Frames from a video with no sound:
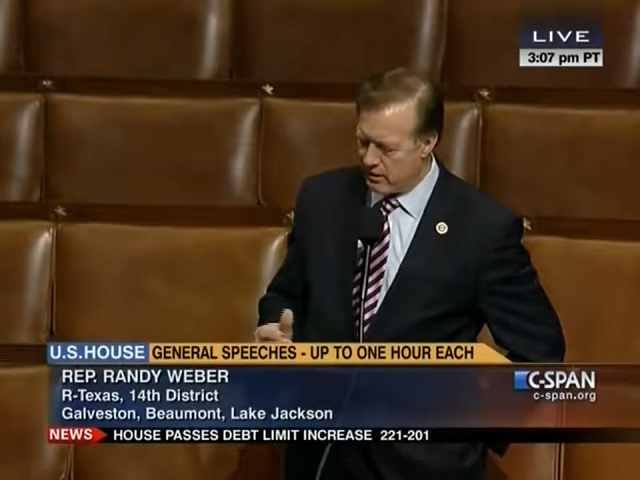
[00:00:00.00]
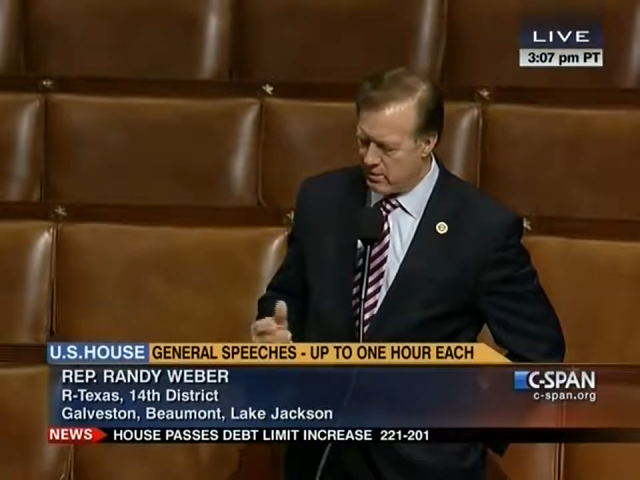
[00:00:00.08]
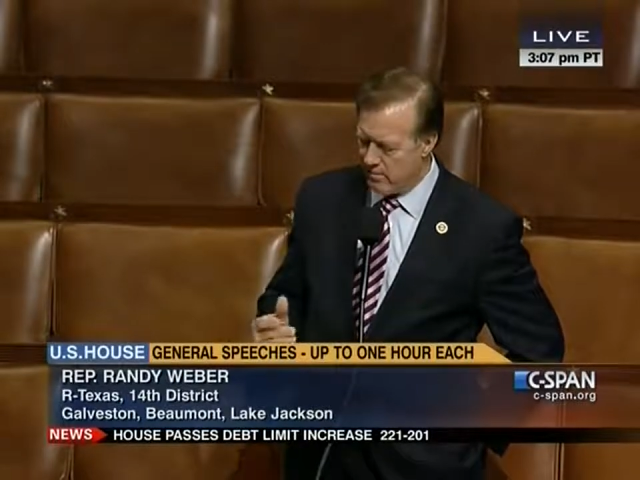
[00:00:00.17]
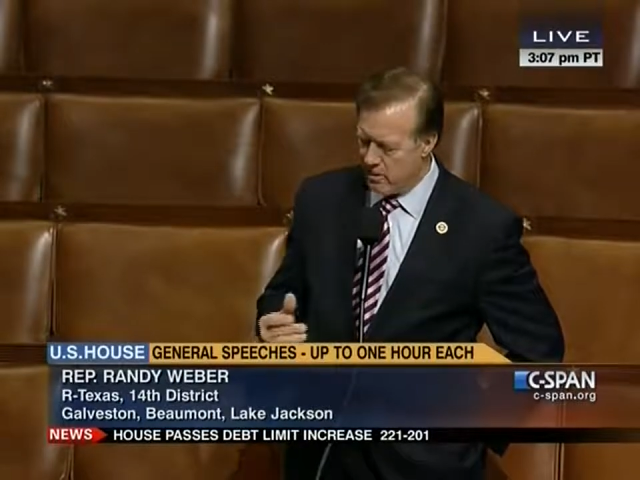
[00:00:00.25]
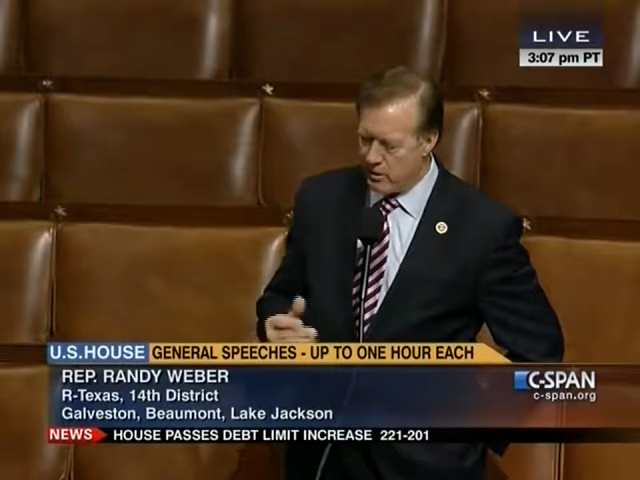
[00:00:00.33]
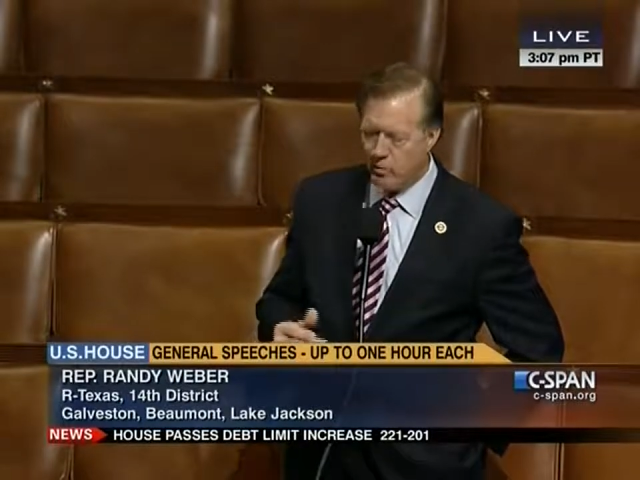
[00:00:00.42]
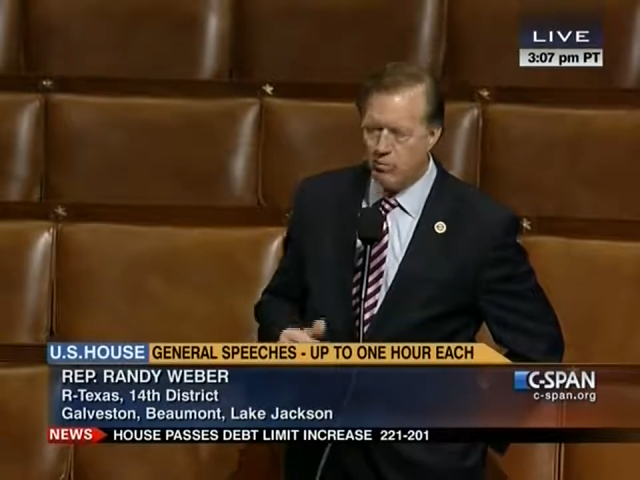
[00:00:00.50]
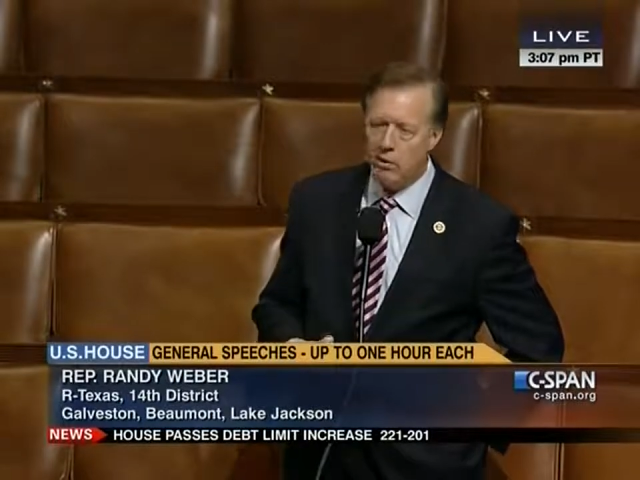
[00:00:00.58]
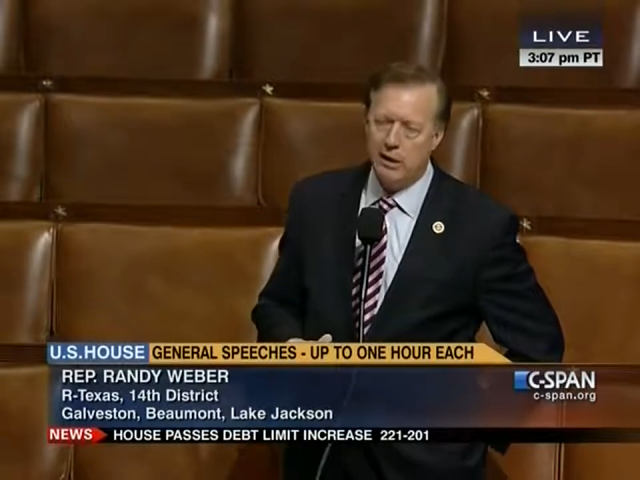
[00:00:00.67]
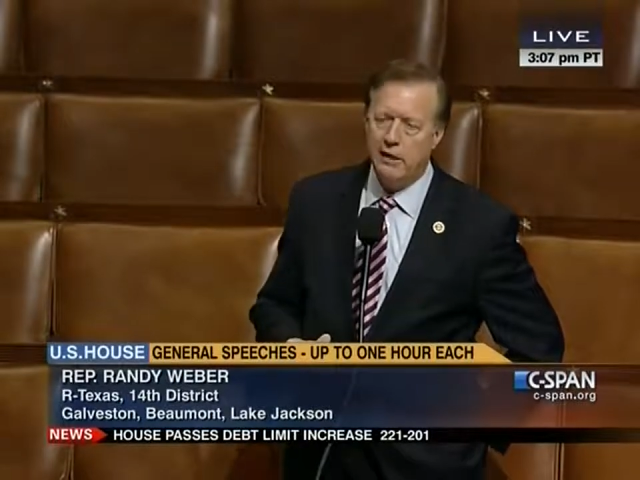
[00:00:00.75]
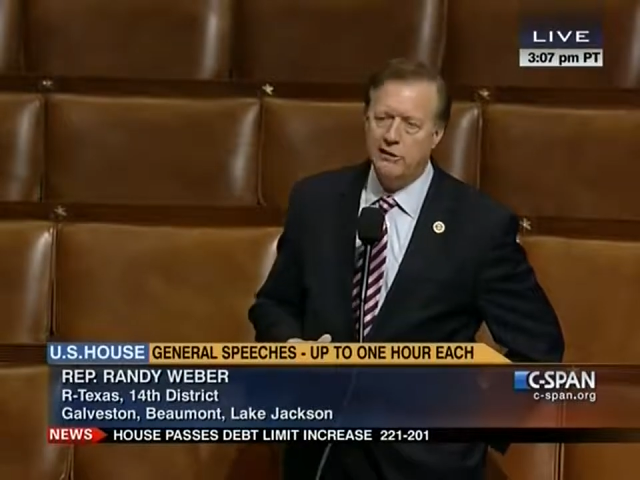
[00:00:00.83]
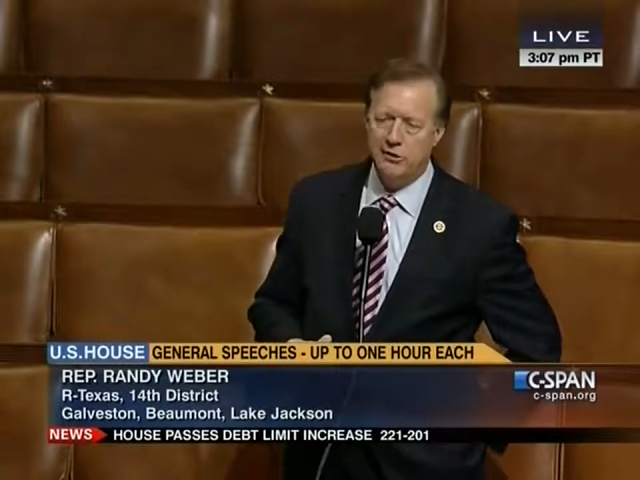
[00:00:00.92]
committed
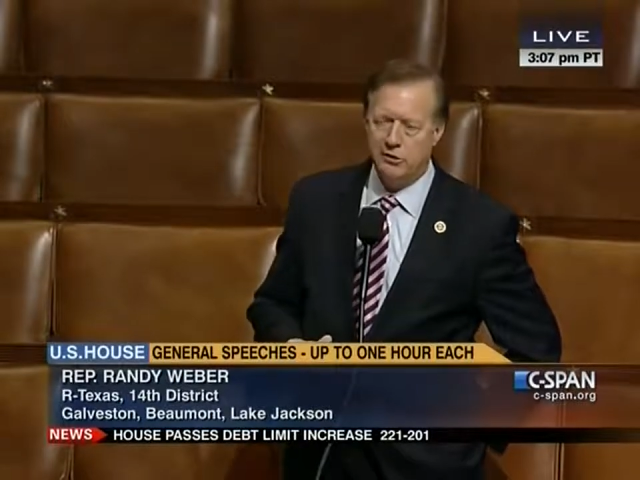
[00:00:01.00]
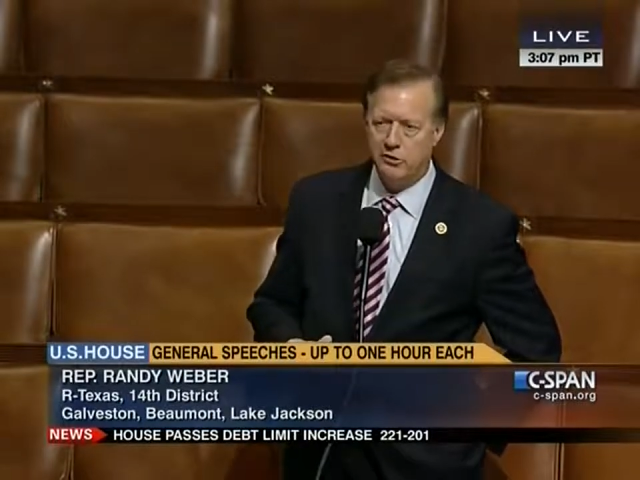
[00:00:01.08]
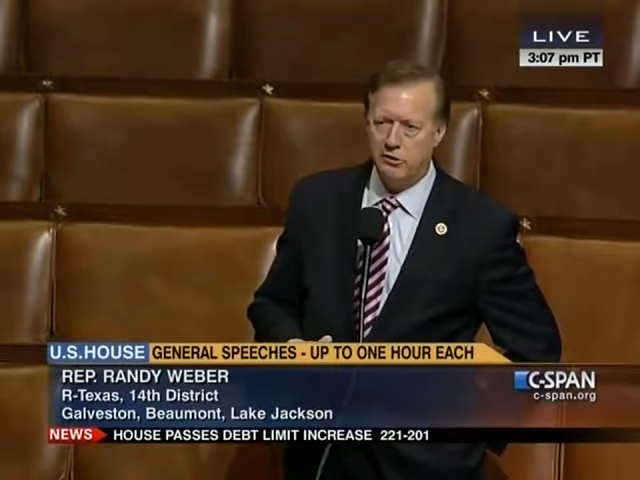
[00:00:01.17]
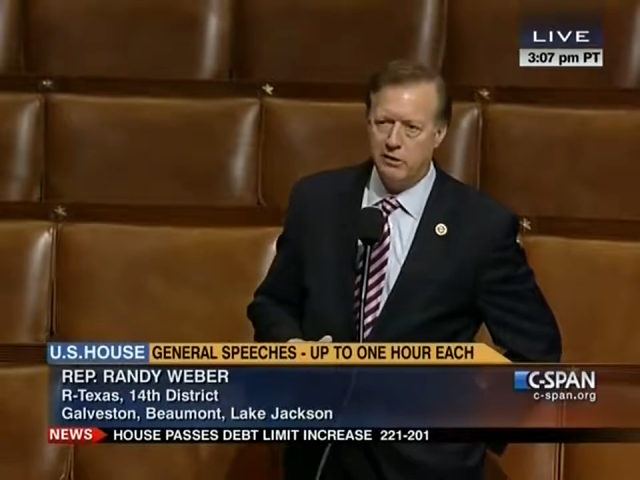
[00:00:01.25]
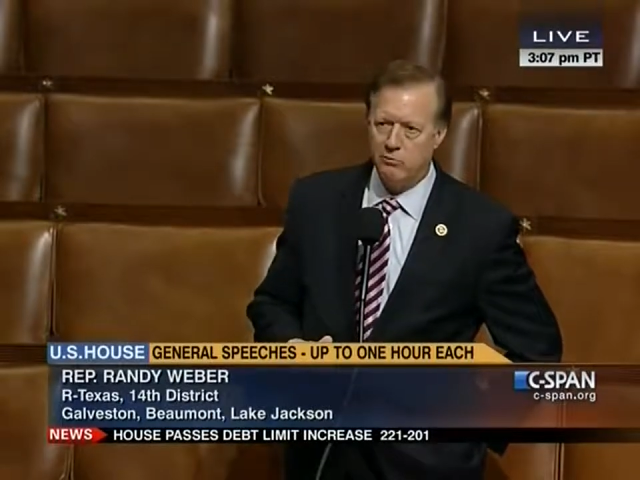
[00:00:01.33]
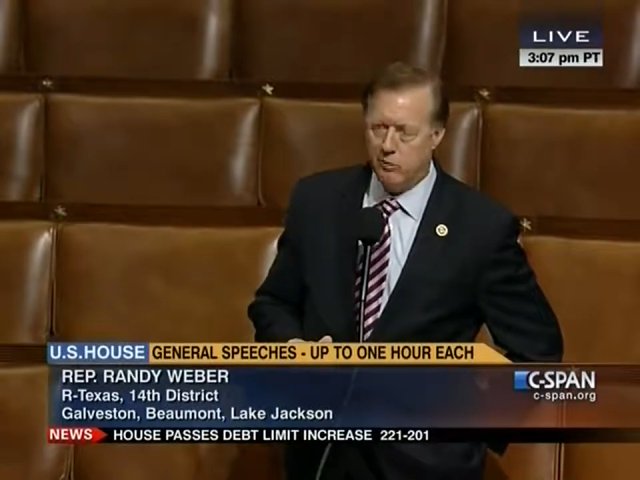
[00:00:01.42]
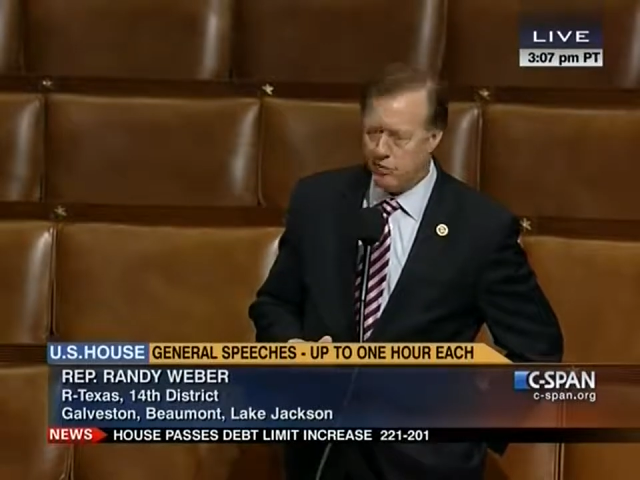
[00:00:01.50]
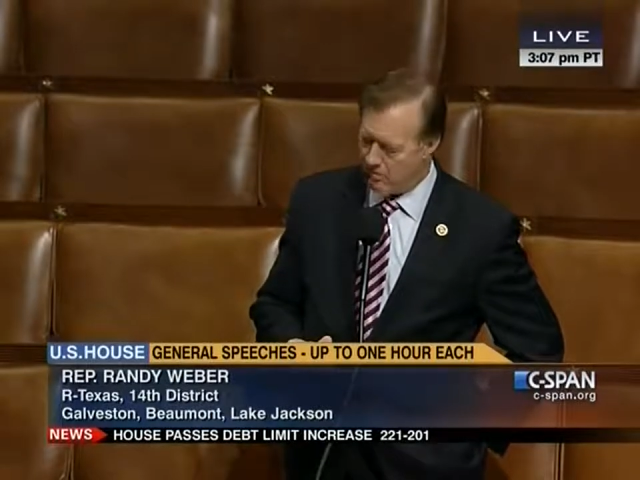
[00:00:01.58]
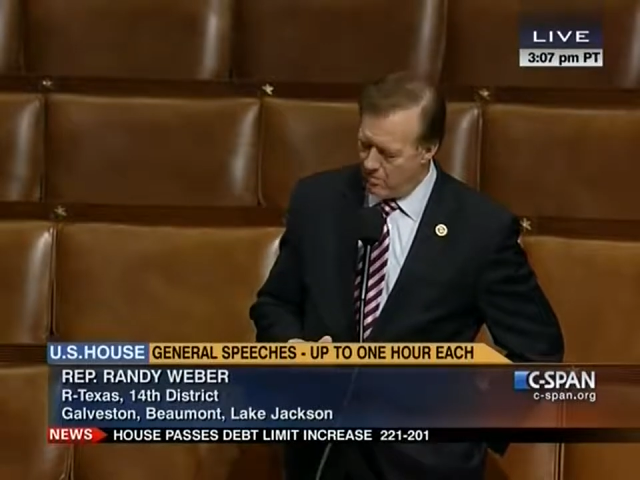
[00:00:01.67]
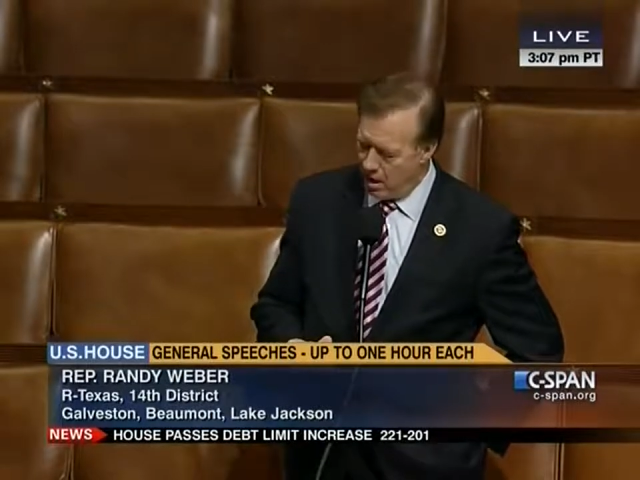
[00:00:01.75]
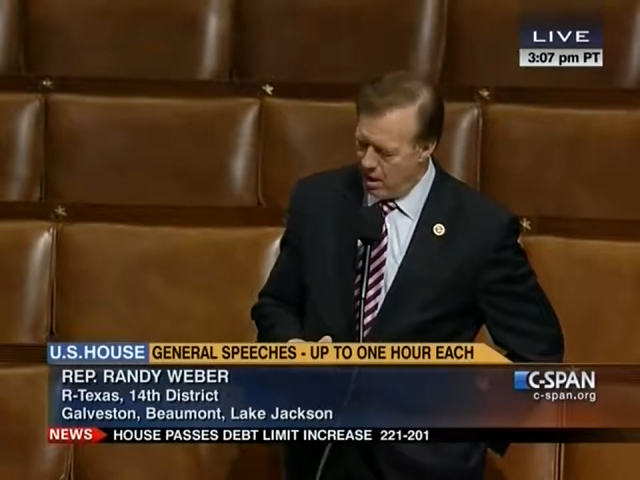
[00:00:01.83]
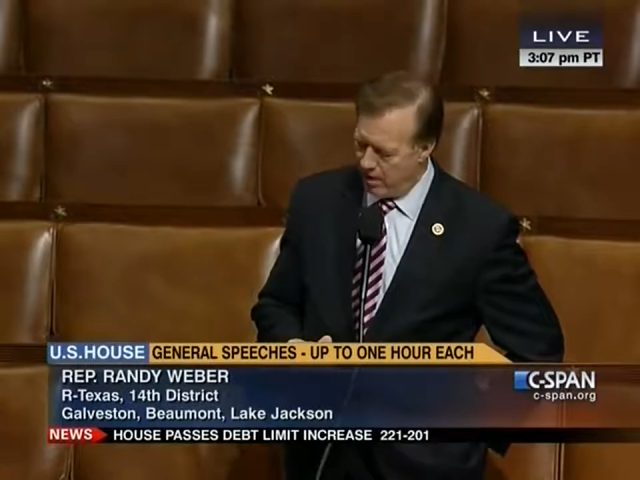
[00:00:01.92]
relationship with a
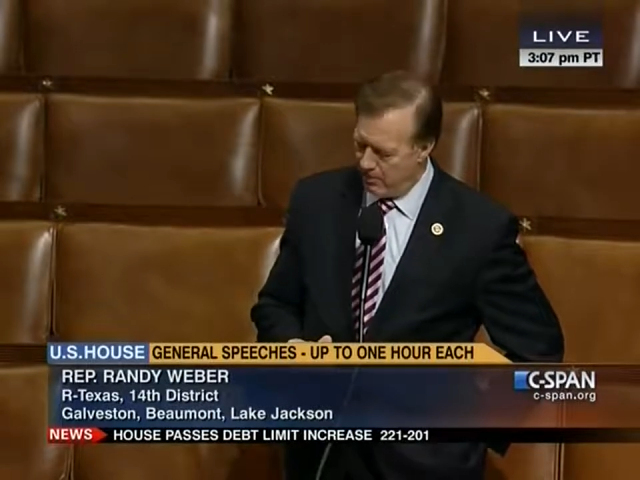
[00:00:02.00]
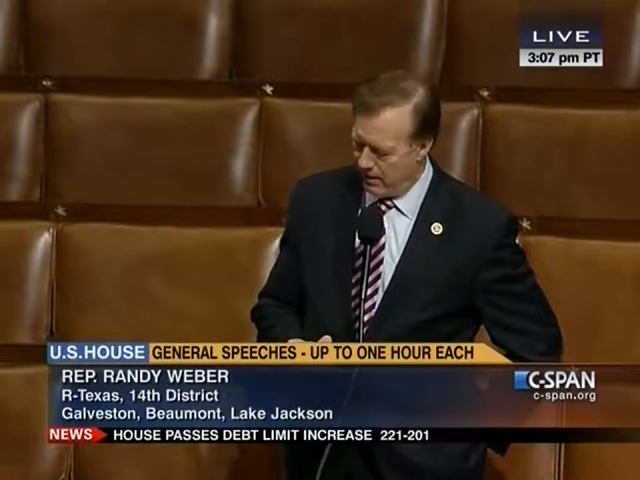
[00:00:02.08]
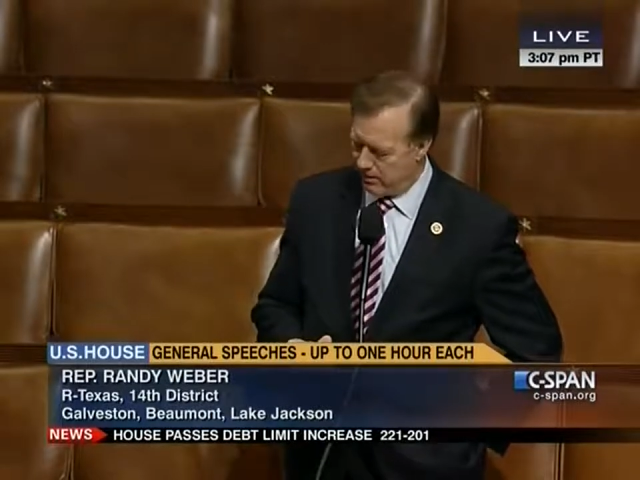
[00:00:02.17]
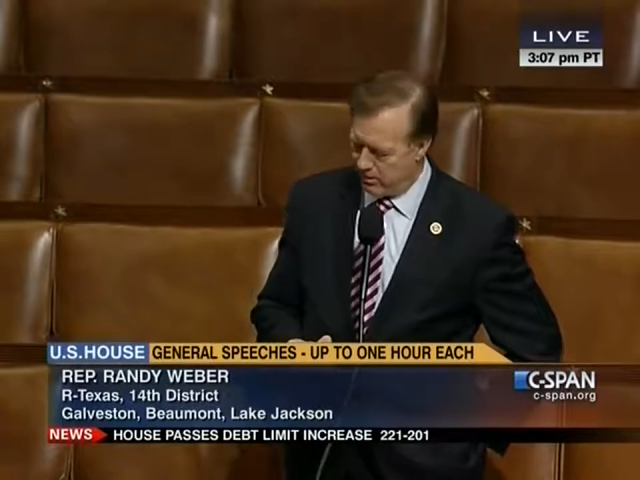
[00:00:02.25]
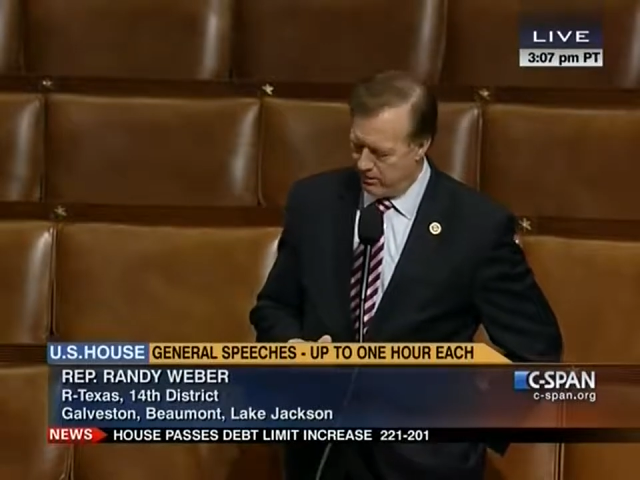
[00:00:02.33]
mom and a